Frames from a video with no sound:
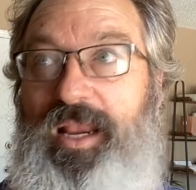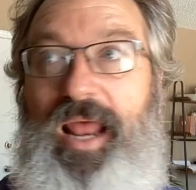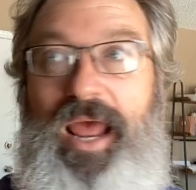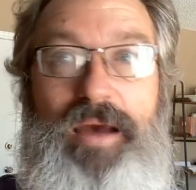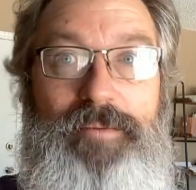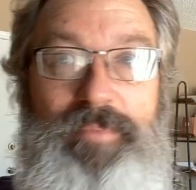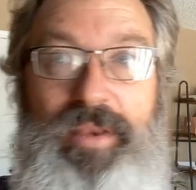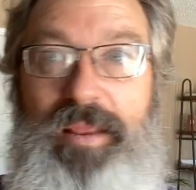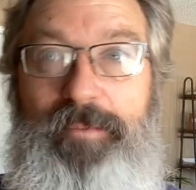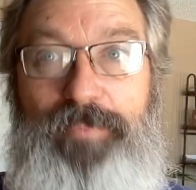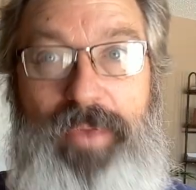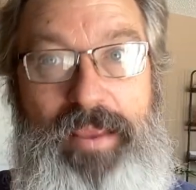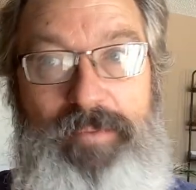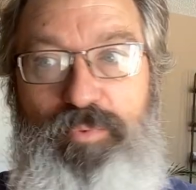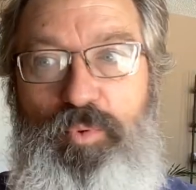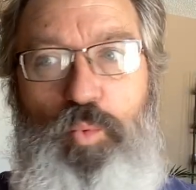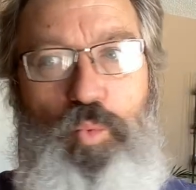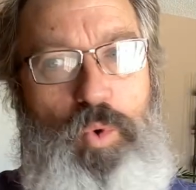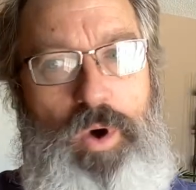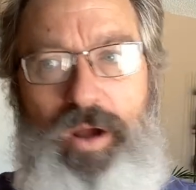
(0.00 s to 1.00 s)
at how many
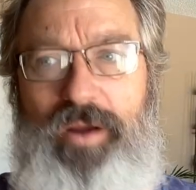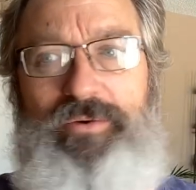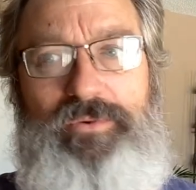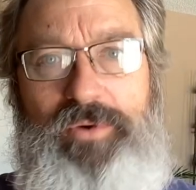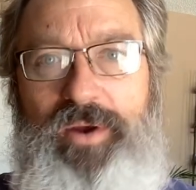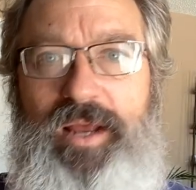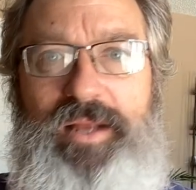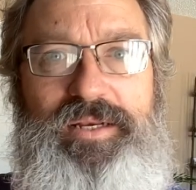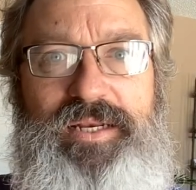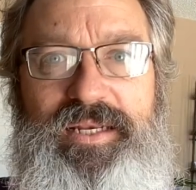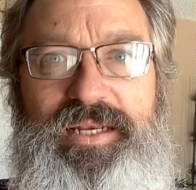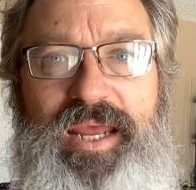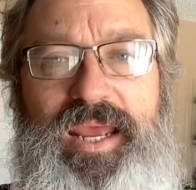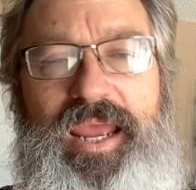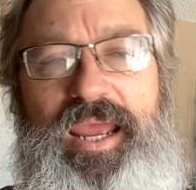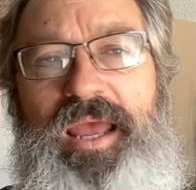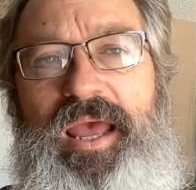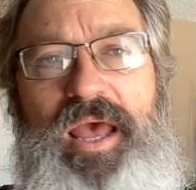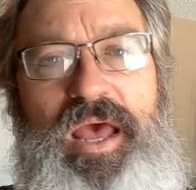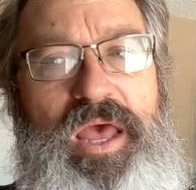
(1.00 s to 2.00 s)
people walk around
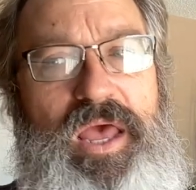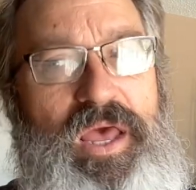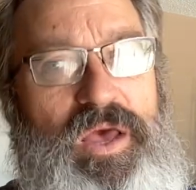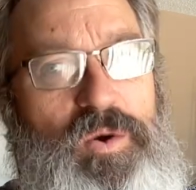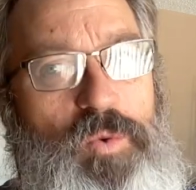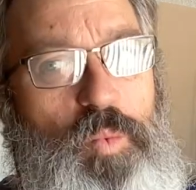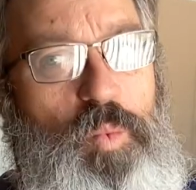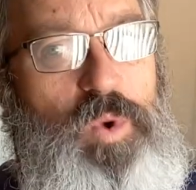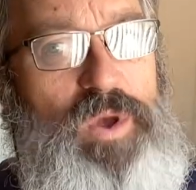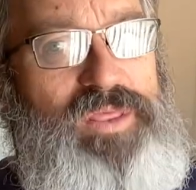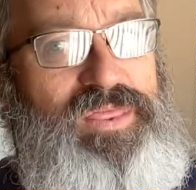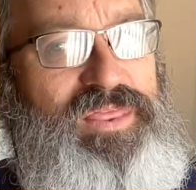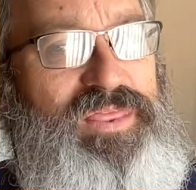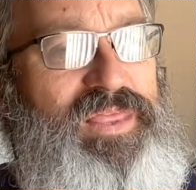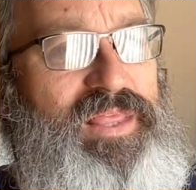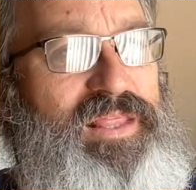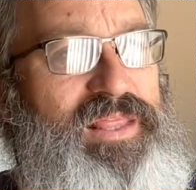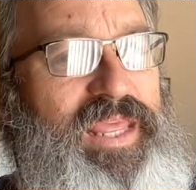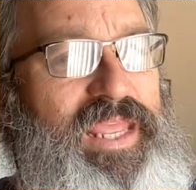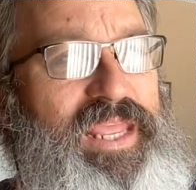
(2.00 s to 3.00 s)
today
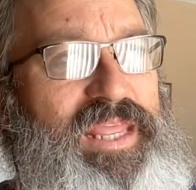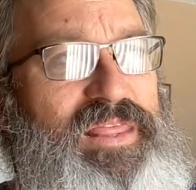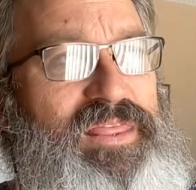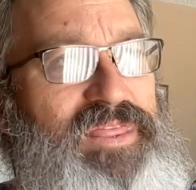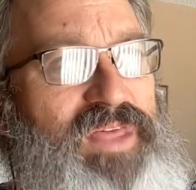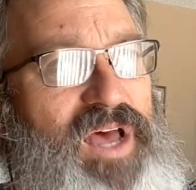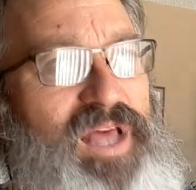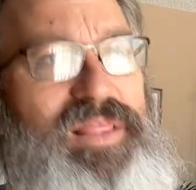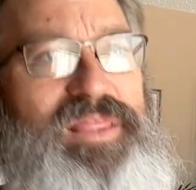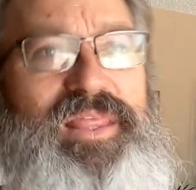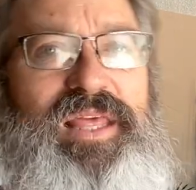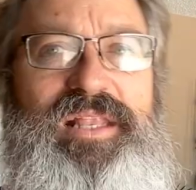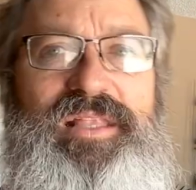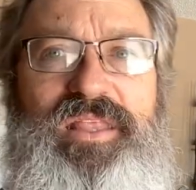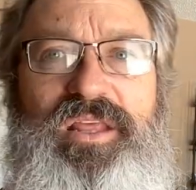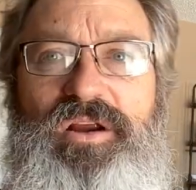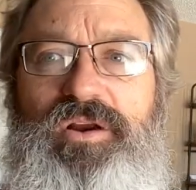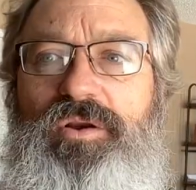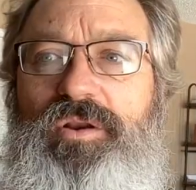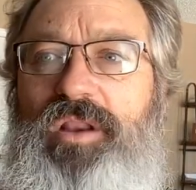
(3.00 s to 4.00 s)
with the thought that
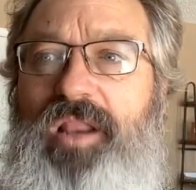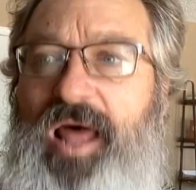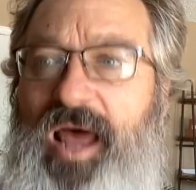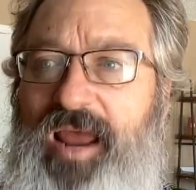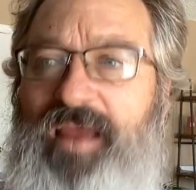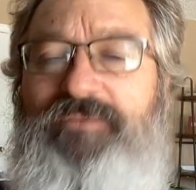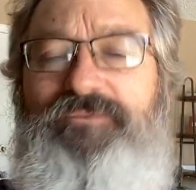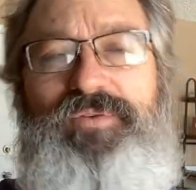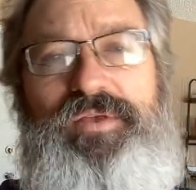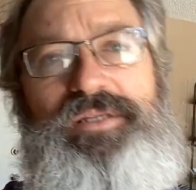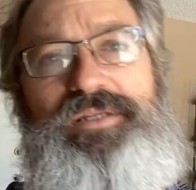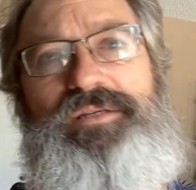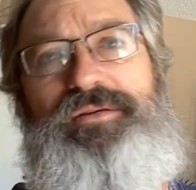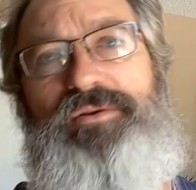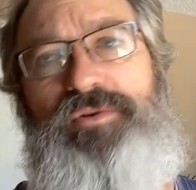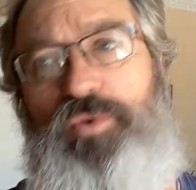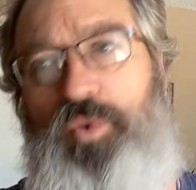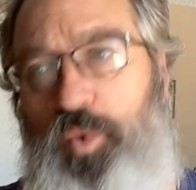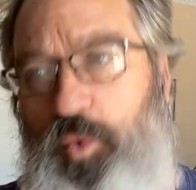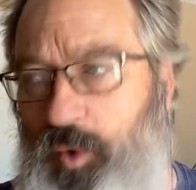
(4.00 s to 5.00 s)
their life is
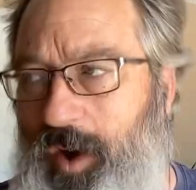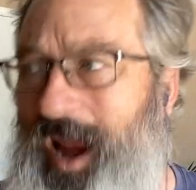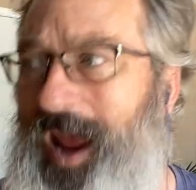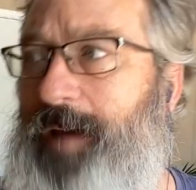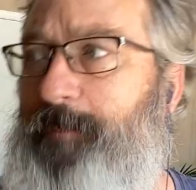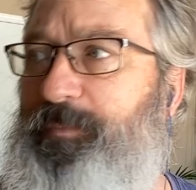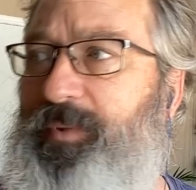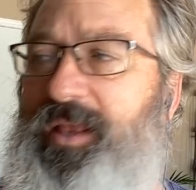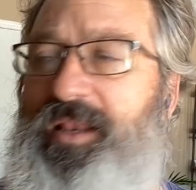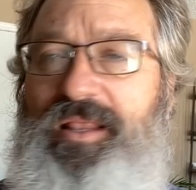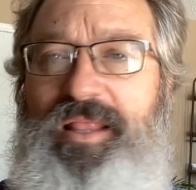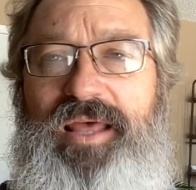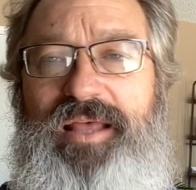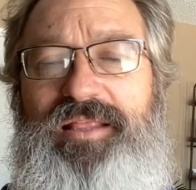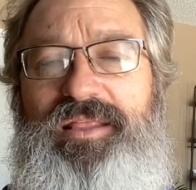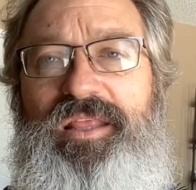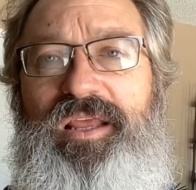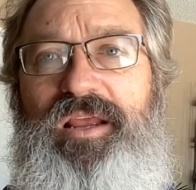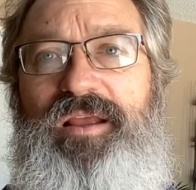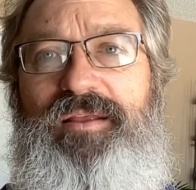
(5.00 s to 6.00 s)
crap and
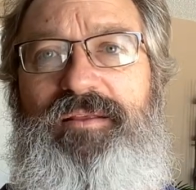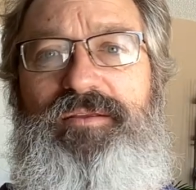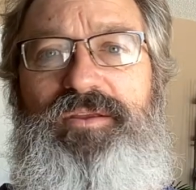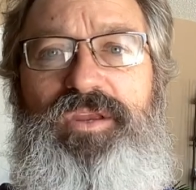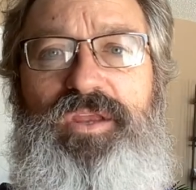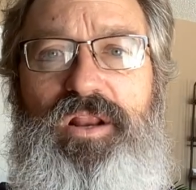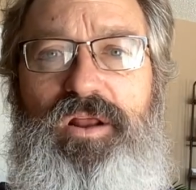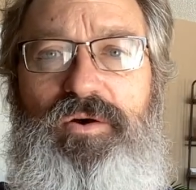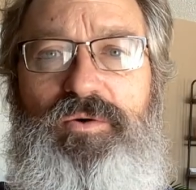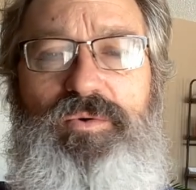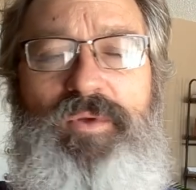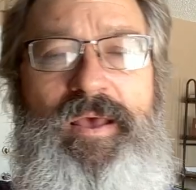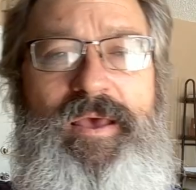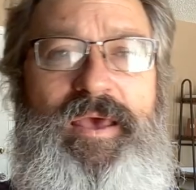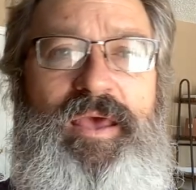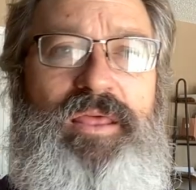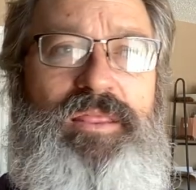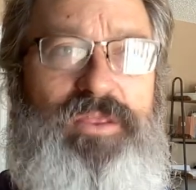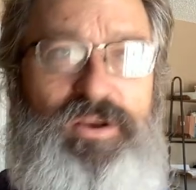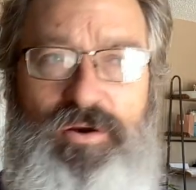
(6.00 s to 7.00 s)
that they, you know
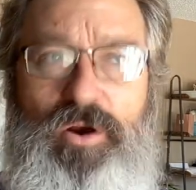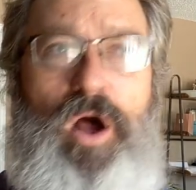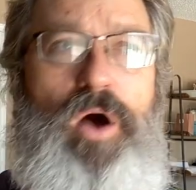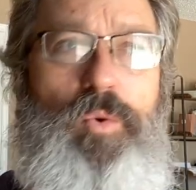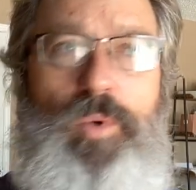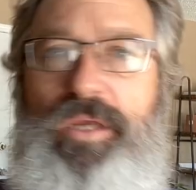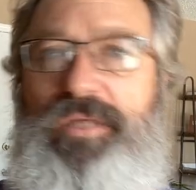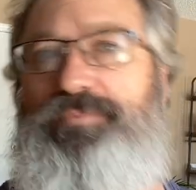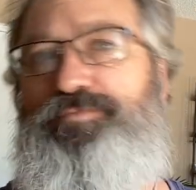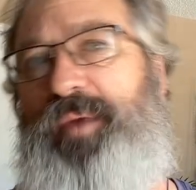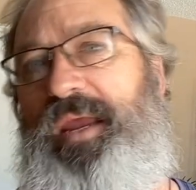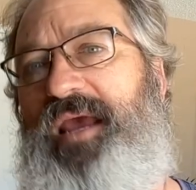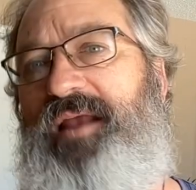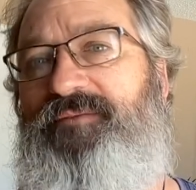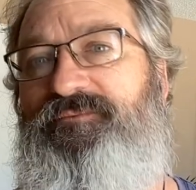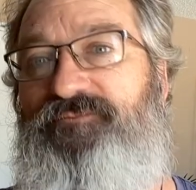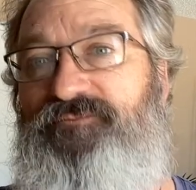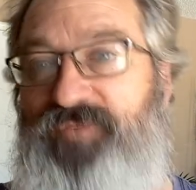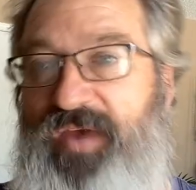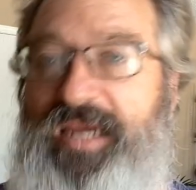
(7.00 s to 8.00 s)
they're always
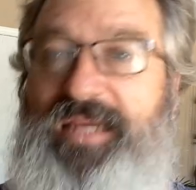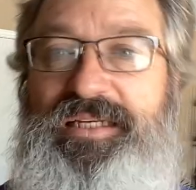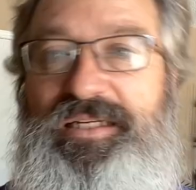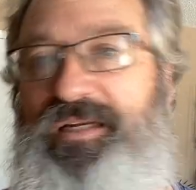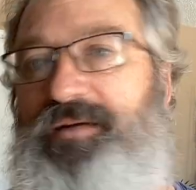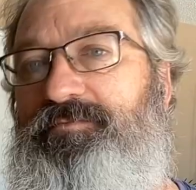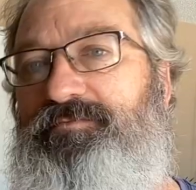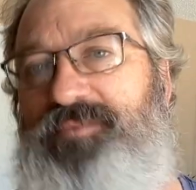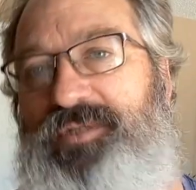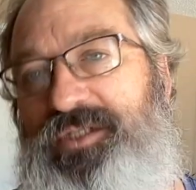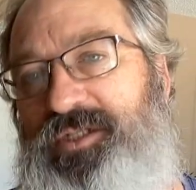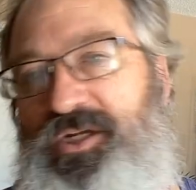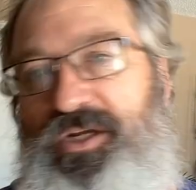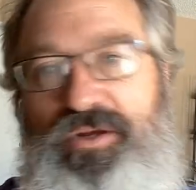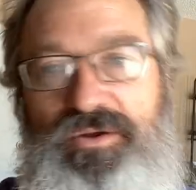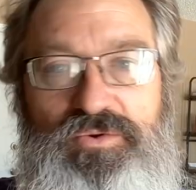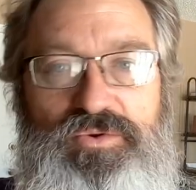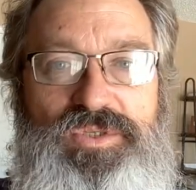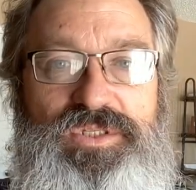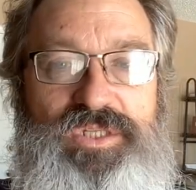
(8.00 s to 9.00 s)
being victims
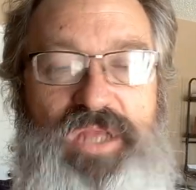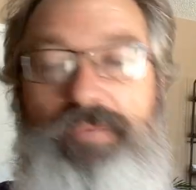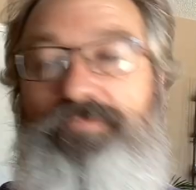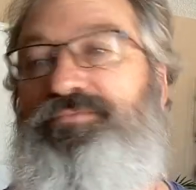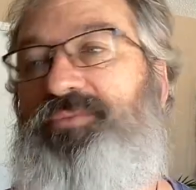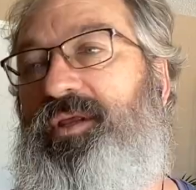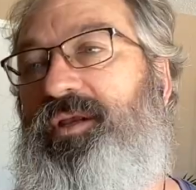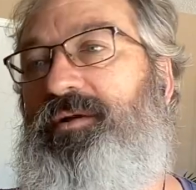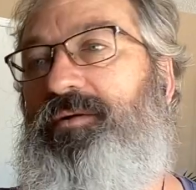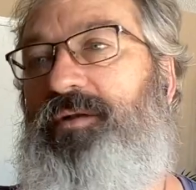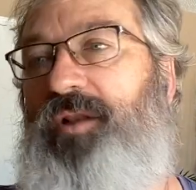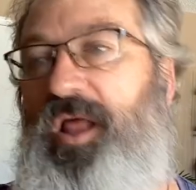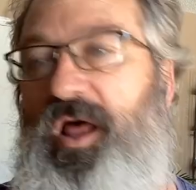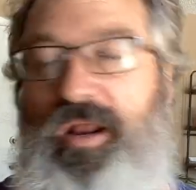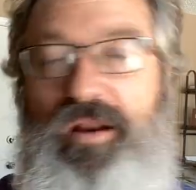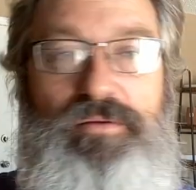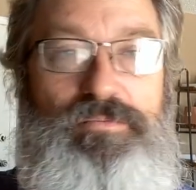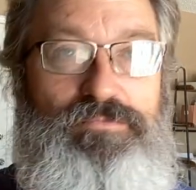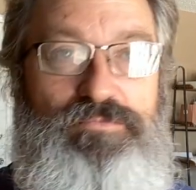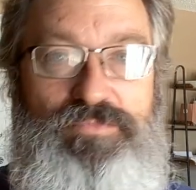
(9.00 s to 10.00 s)
to something. A
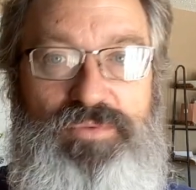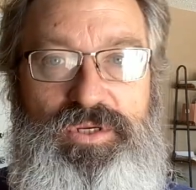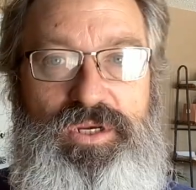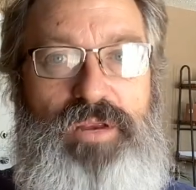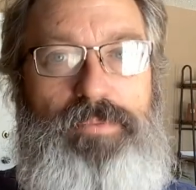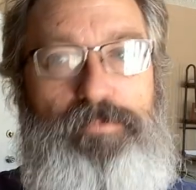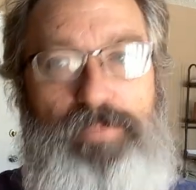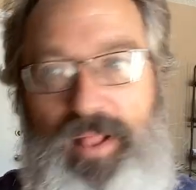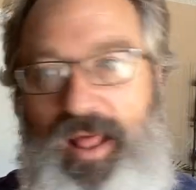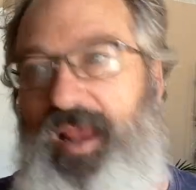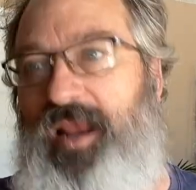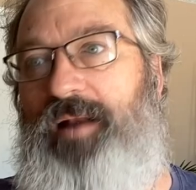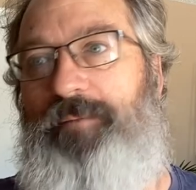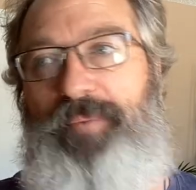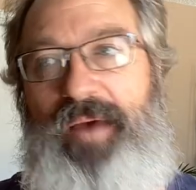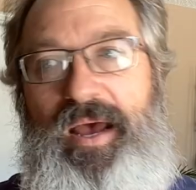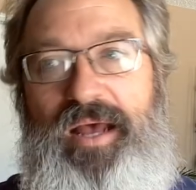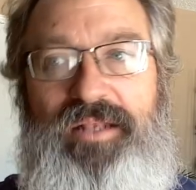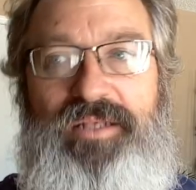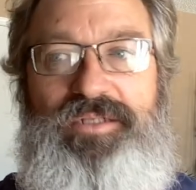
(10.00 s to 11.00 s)
lot of them complain
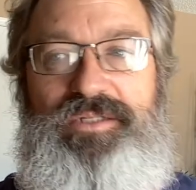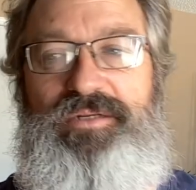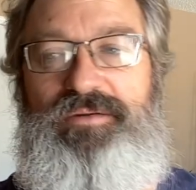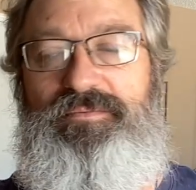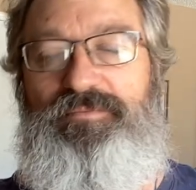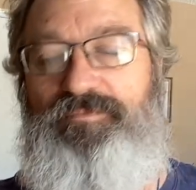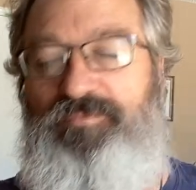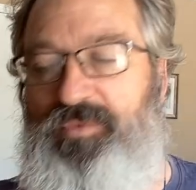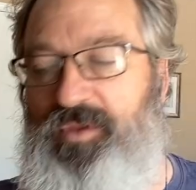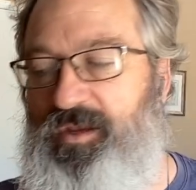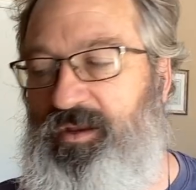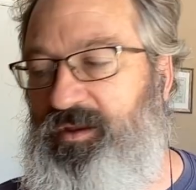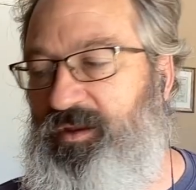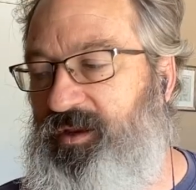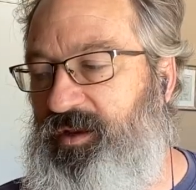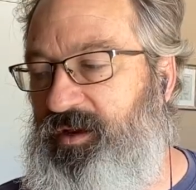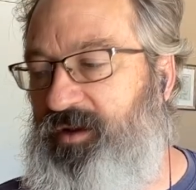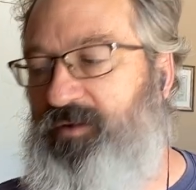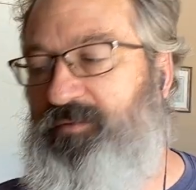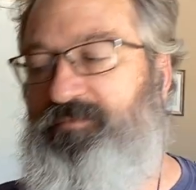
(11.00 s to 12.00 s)
about
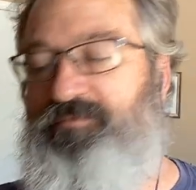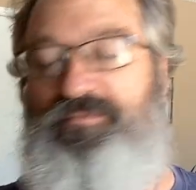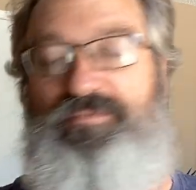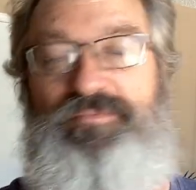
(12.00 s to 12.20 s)
you know